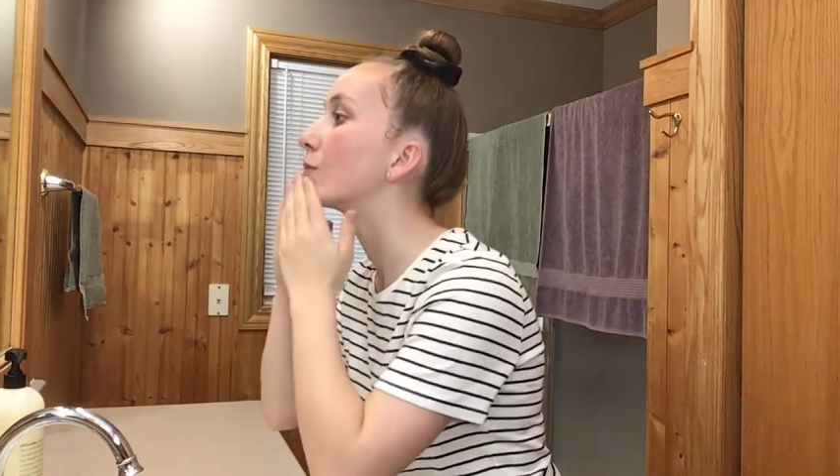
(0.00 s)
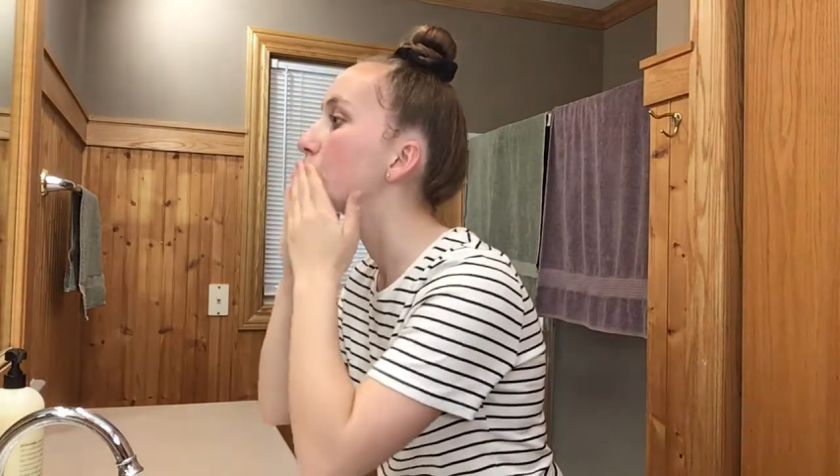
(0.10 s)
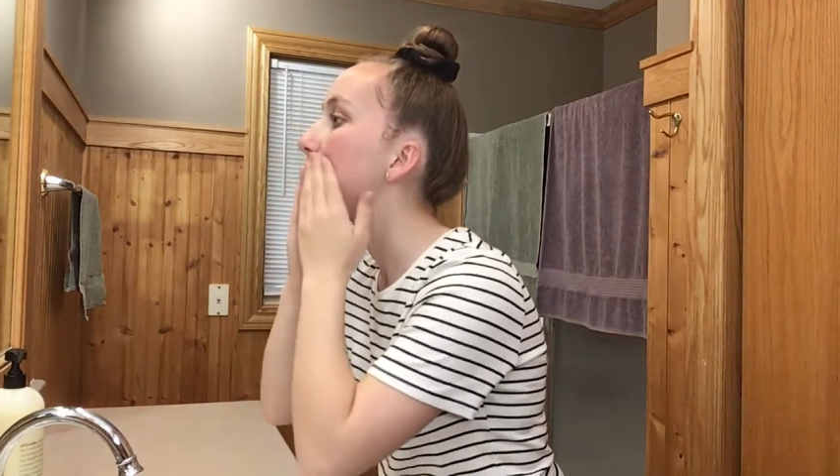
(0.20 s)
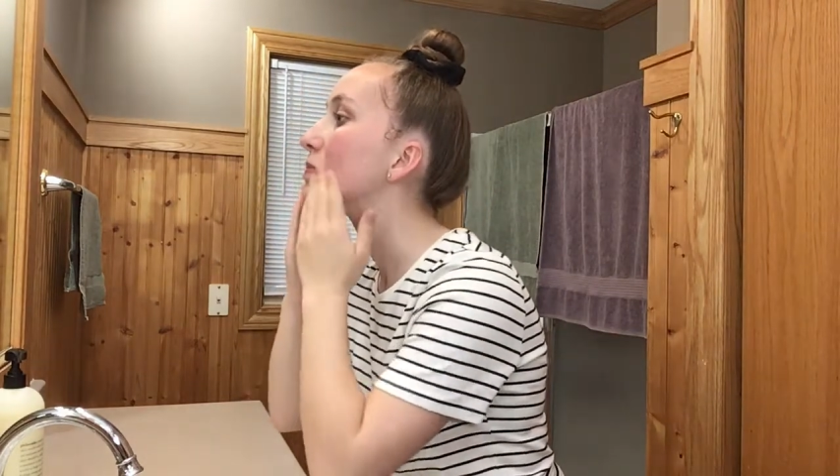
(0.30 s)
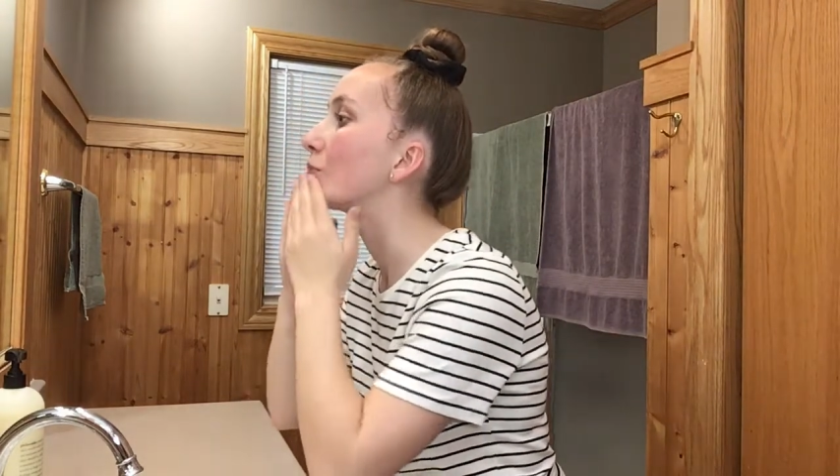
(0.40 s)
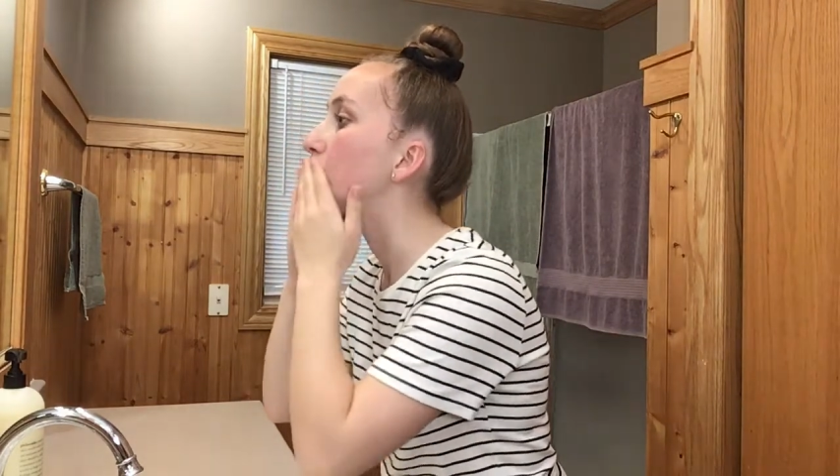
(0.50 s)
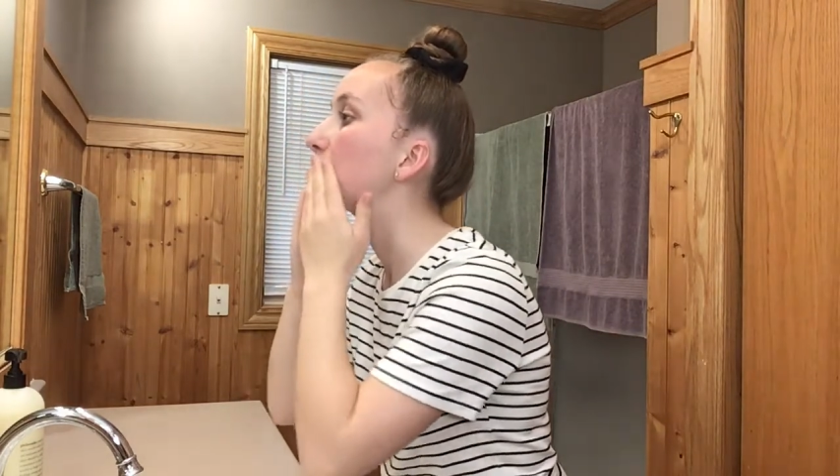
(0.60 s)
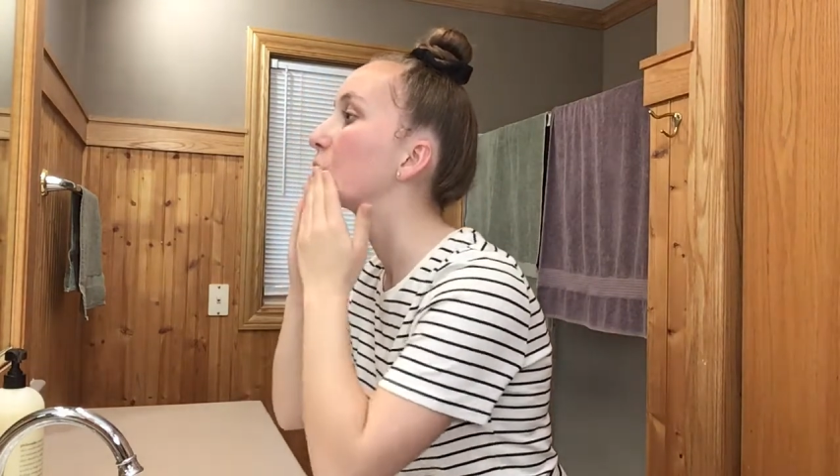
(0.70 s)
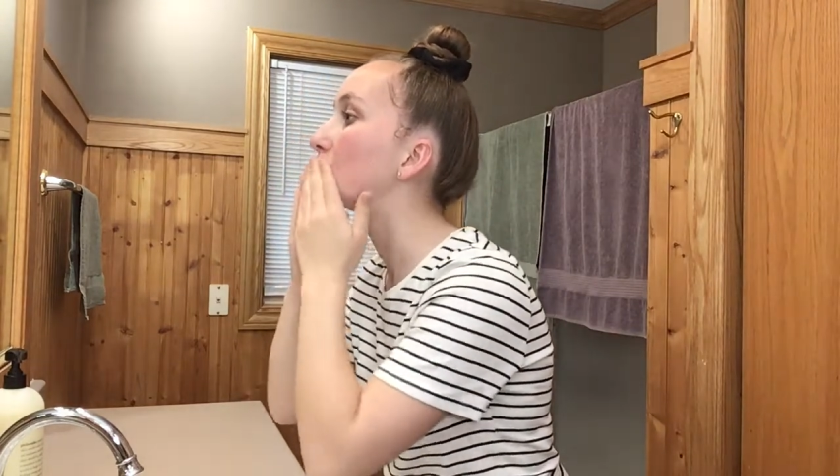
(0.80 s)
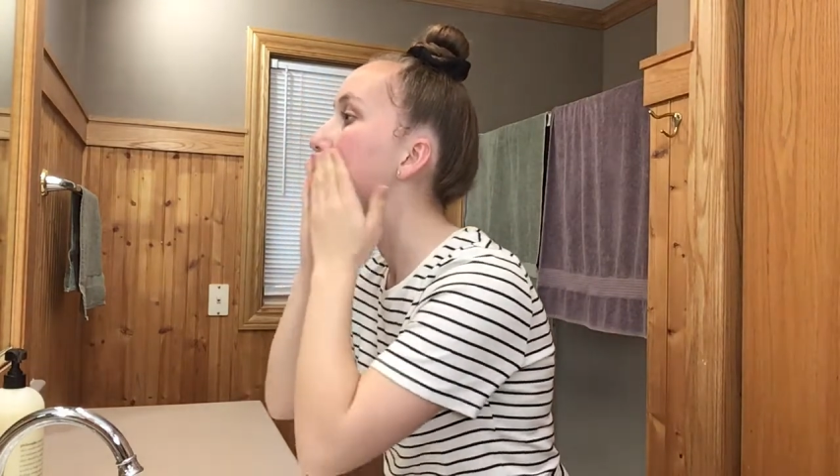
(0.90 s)
and
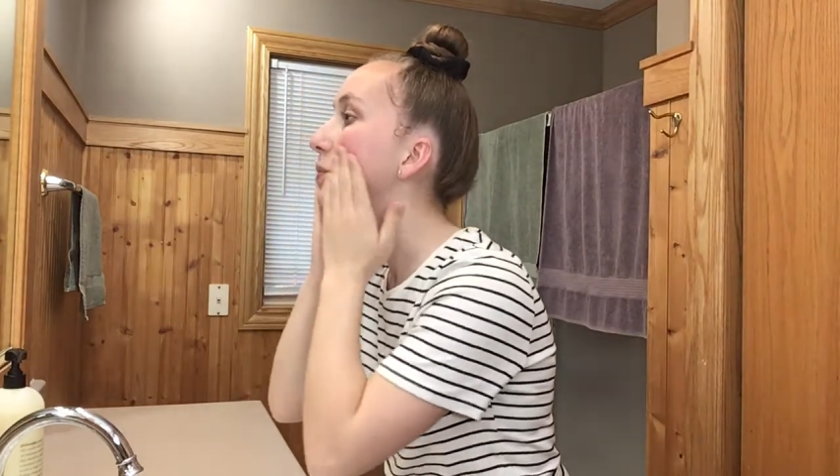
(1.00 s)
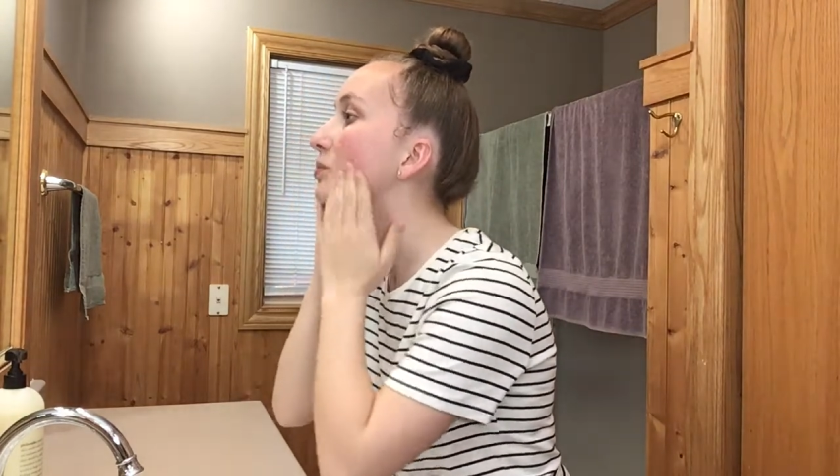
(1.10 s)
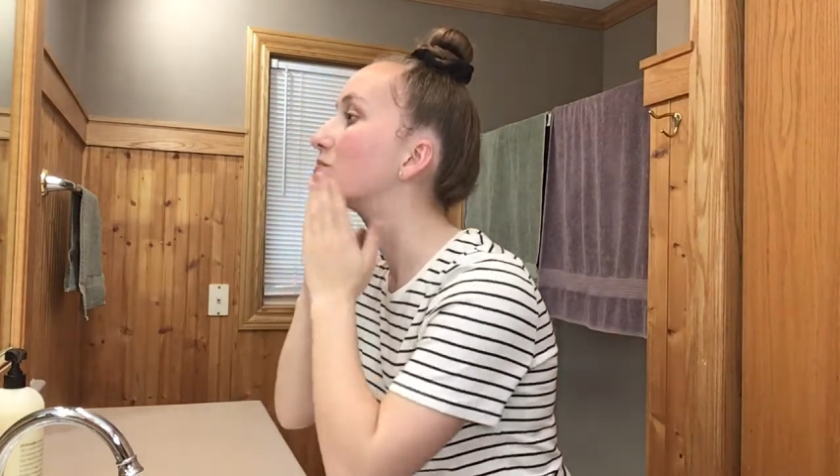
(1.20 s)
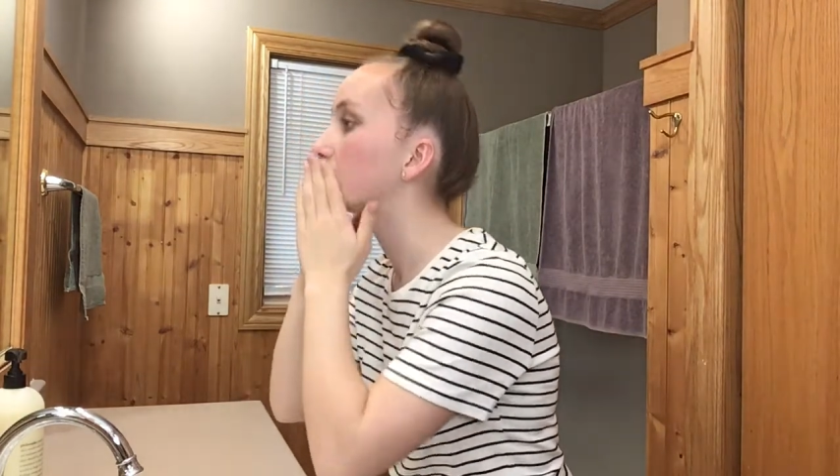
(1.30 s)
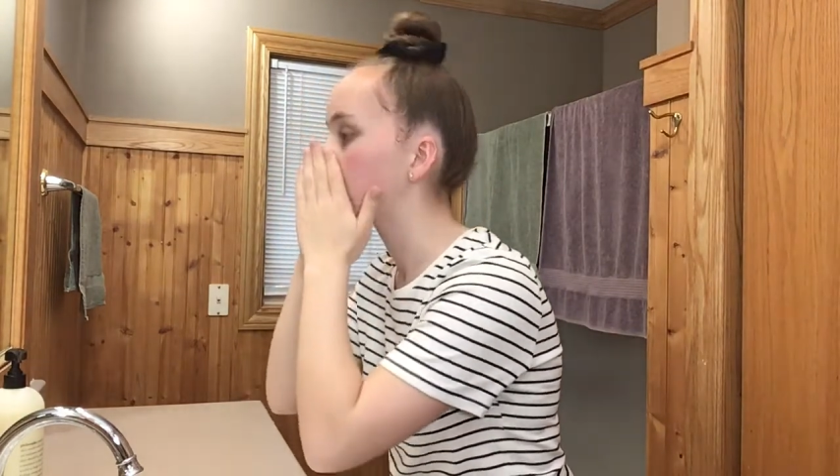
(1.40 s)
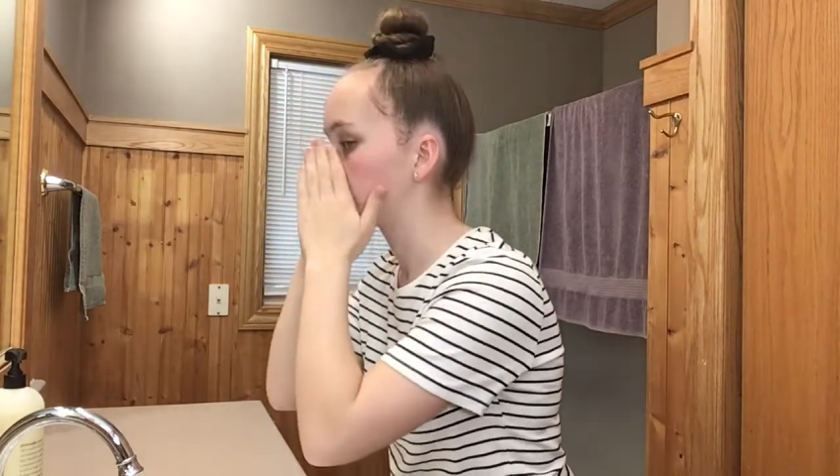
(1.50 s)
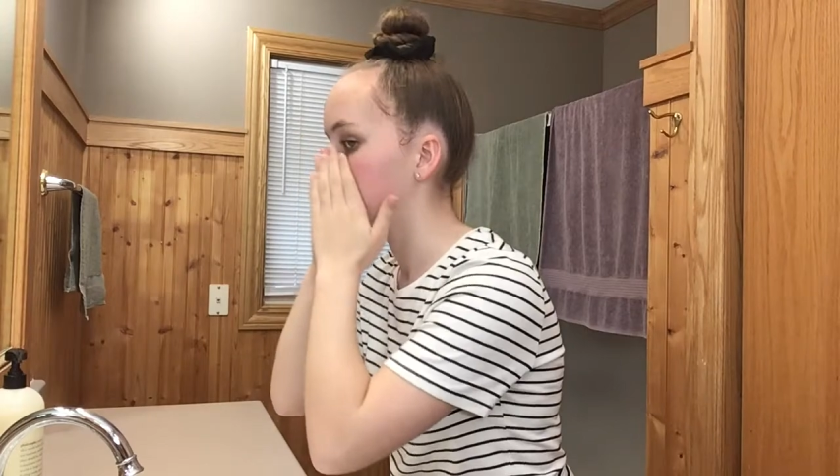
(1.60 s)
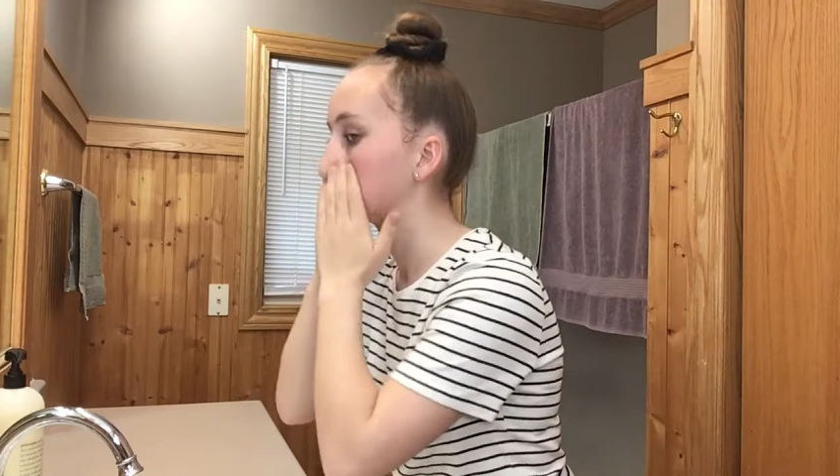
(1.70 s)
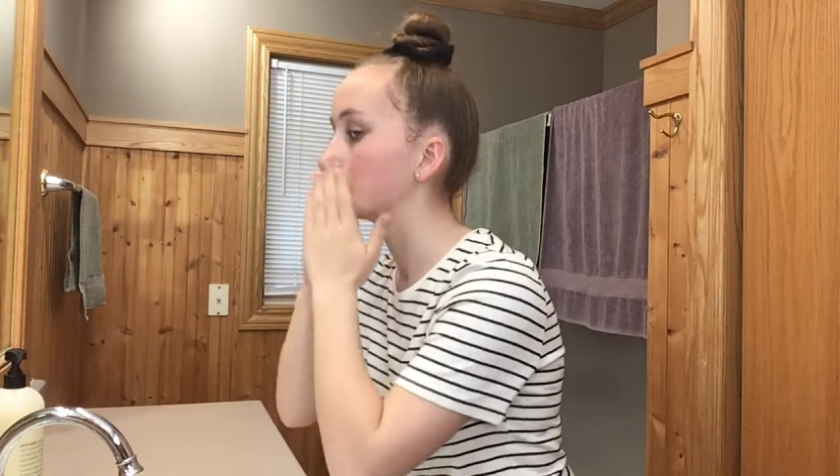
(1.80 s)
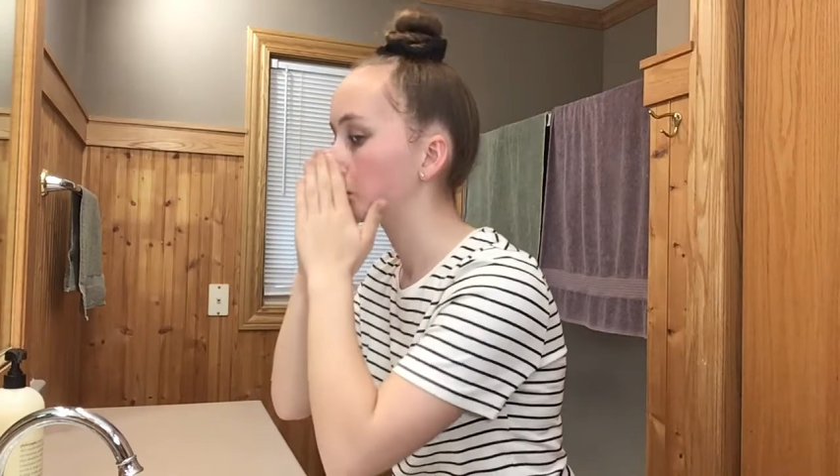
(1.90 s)
other
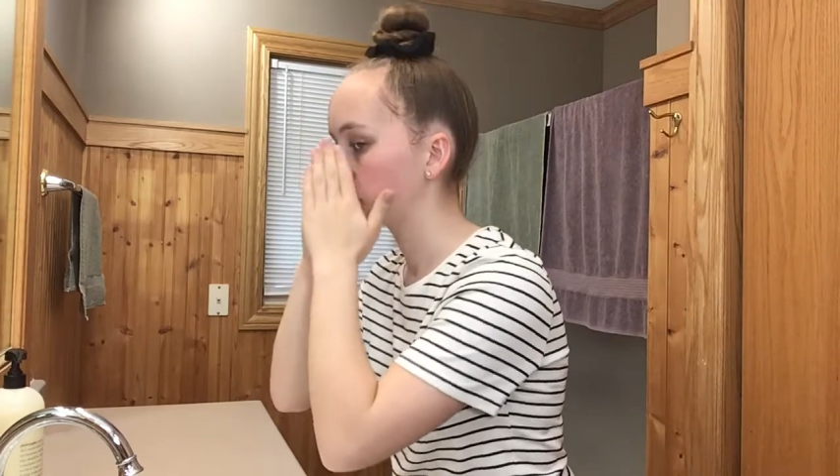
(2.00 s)
dirt